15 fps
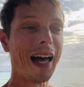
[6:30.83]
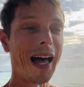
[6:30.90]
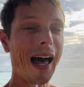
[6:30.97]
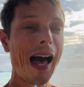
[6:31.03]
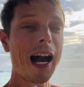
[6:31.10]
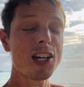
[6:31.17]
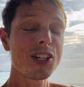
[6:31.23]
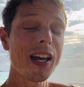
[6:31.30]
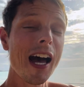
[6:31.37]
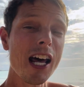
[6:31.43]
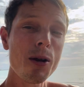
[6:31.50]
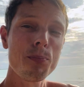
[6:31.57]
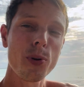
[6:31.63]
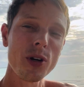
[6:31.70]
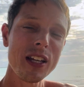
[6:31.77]
actually had a
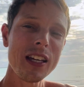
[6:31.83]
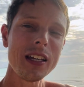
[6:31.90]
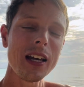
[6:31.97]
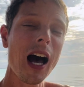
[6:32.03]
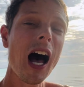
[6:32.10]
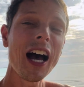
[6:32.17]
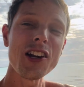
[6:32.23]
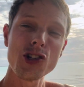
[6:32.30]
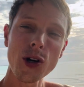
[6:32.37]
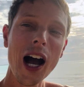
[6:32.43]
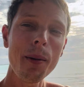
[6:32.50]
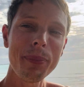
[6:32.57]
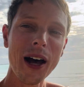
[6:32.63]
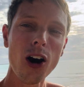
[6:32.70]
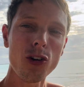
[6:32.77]
pretty high
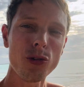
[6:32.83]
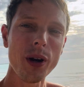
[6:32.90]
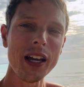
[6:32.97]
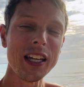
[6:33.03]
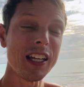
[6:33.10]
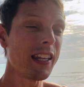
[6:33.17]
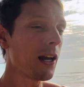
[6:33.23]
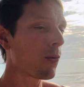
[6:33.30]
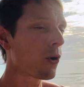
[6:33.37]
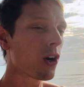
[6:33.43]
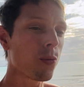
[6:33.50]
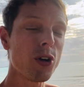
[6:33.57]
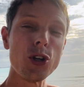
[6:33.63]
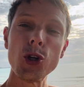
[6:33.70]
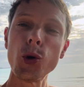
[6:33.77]
dropout rate and they weren't
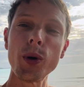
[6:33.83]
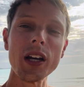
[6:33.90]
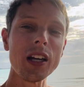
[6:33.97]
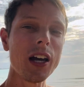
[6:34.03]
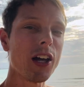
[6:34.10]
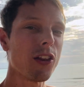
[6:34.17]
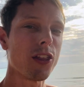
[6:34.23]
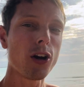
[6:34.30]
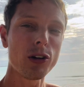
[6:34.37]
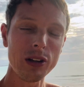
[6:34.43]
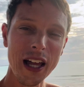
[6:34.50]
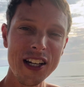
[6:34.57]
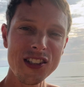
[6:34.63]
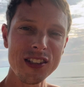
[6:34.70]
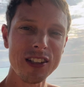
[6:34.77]
renewing their
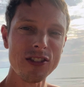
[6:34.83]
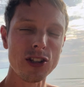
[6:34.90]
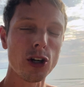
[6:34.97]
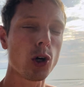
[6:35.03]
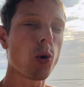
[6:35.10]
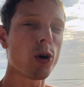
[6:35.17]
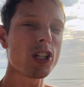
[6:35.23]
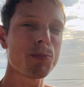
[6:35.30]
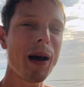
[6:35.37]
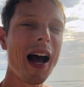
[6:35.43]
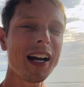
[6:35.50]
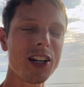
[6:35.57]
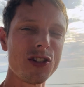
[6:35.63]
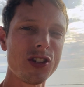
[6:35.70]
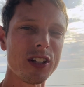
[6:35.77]
lessons, their course
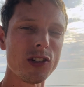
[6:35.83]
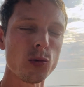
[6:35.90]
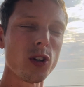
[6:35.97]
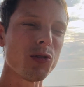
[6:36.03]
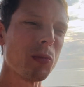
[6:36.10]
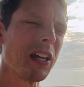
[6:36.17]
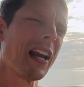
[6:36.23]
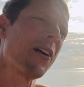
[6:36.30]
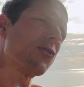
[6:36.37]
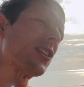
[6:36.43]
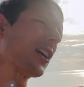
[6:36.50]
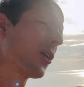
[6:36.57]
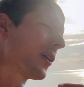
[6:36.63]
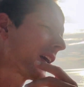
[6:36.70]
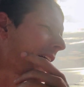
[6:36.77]
packages with me. And I was
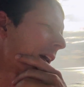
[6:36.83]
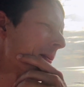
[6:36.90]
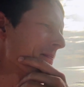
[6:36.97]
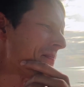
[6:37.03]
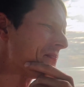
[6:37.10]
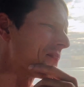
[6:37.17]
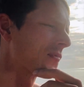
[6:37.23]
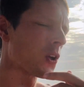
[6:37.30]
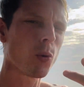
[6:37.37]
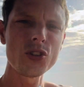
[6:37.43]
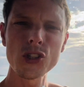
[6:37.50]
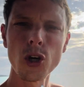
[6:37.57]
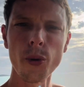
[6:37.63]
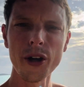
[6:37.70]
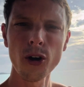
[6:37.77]
like, okay, what's
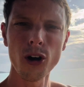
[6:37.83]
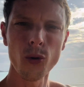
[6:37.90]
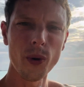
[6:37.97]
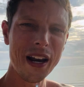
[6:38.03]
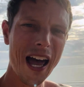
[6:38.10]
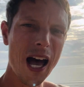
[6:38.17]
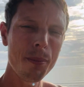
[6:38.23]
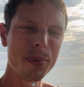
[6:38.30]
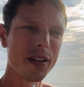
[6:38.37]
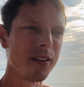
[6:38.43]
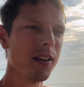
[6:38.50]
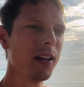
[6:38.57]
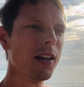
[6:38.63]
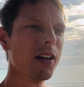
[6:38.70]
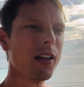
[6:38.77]
going on? What happened?
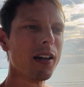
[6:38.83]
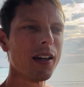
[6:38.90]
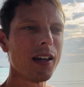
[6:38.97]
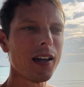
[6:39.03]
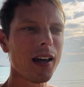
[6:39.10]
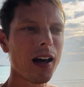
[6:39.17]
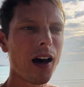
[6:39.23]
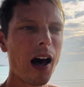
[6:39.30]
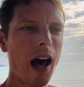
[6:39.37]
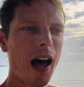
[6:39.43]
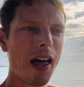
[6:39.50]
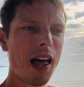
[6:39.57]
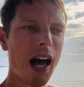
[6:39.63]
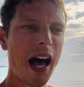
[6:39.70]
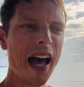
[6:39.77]

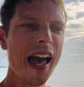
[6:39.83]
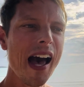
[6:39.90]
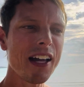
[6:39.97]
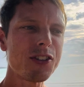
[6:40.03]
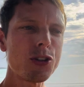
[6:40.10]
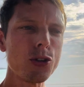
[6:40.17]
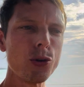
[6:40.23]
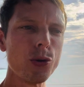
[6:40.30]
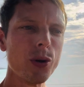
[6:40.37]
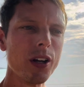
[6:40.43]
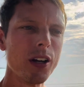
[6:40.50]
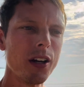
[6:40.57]
I had to